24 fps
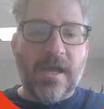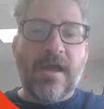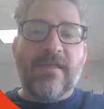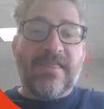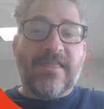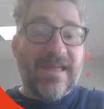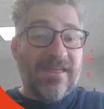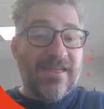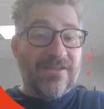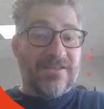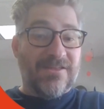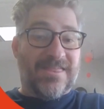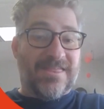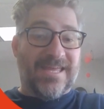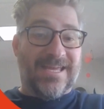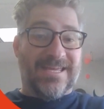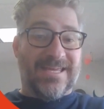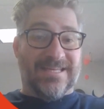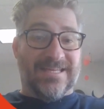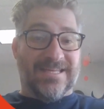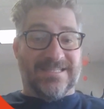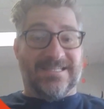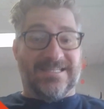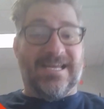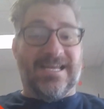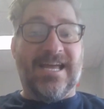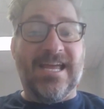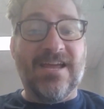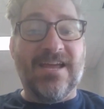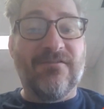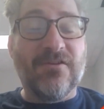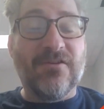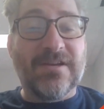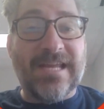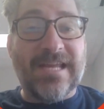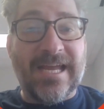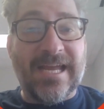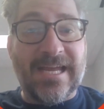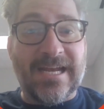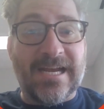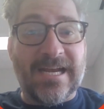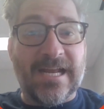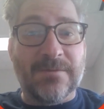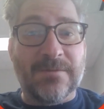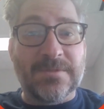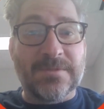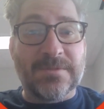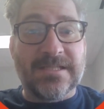The other thing is, if you're taking
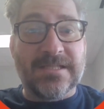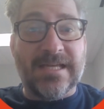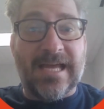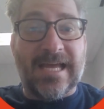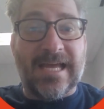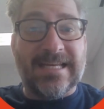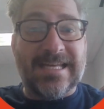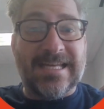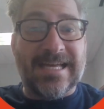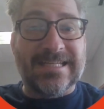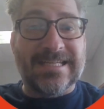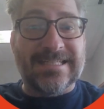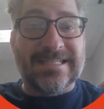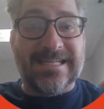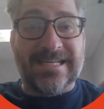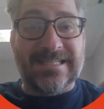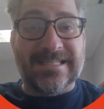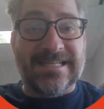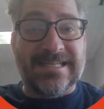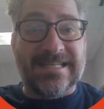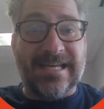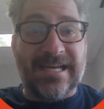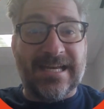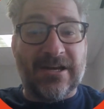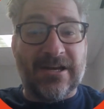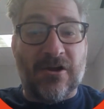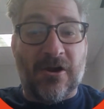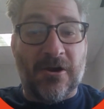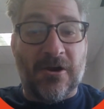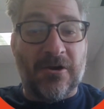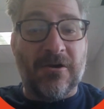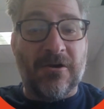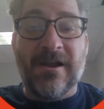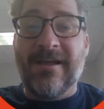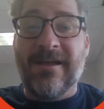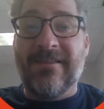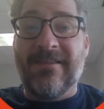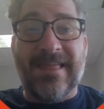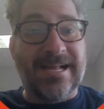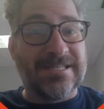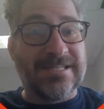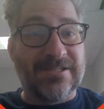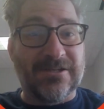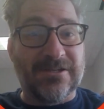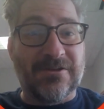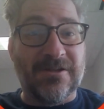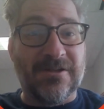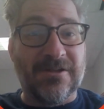an MCA test and it's getting harder,
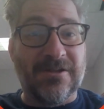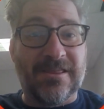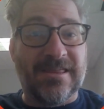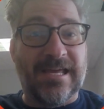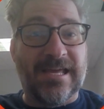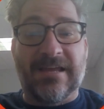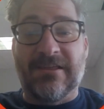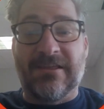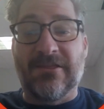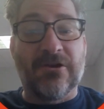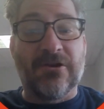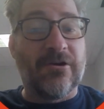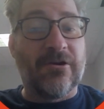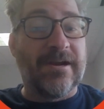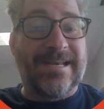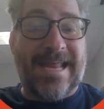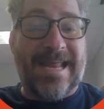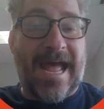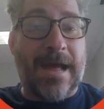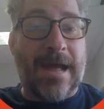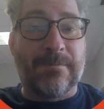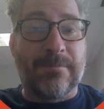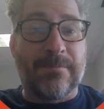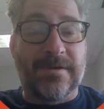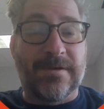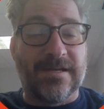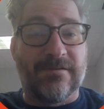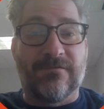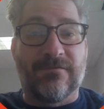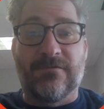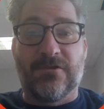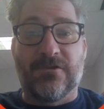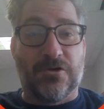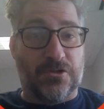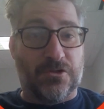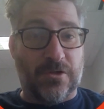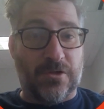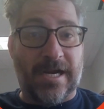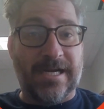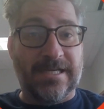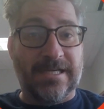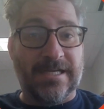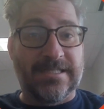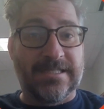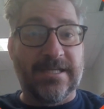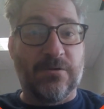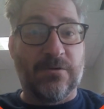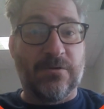that's a good thing. They're adaptive. They're trying
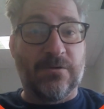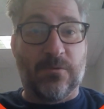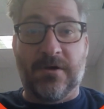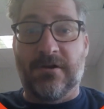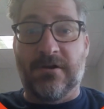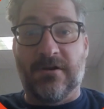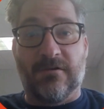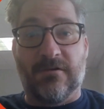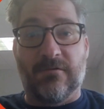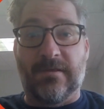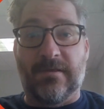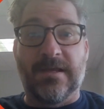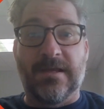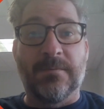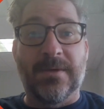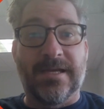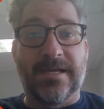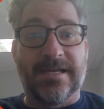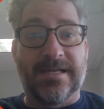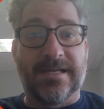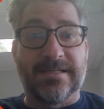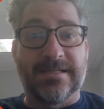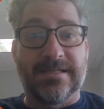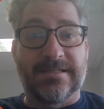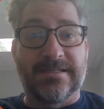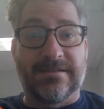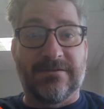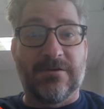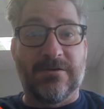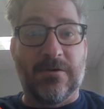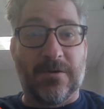to see where your limit is.